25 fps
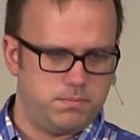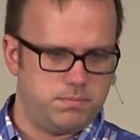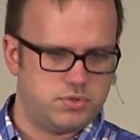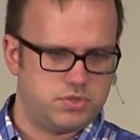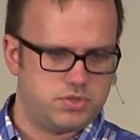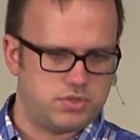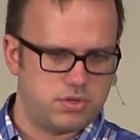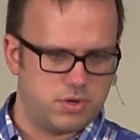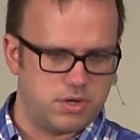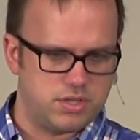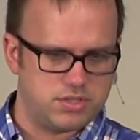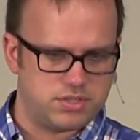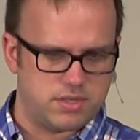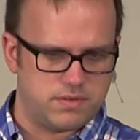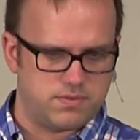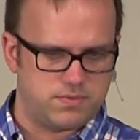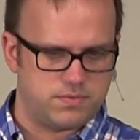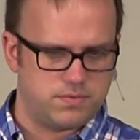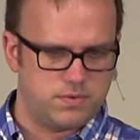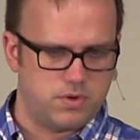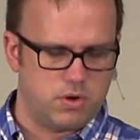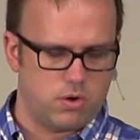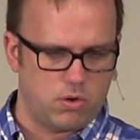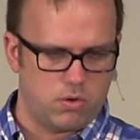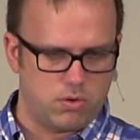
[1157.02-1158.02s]
Students
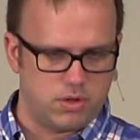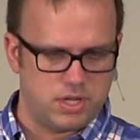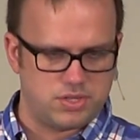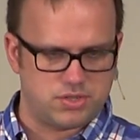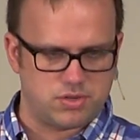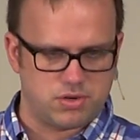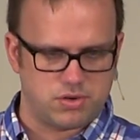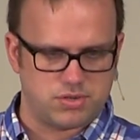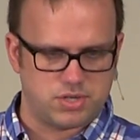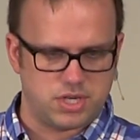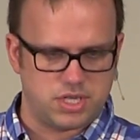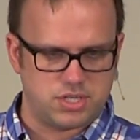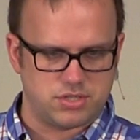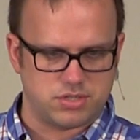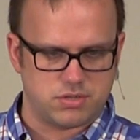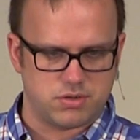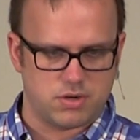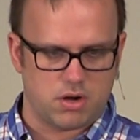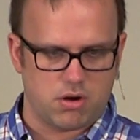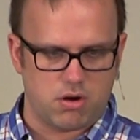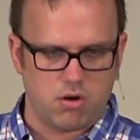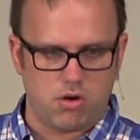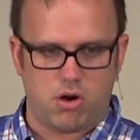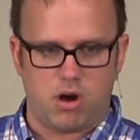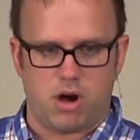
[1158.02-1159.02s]
of early church
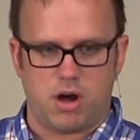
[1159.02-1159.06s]
history are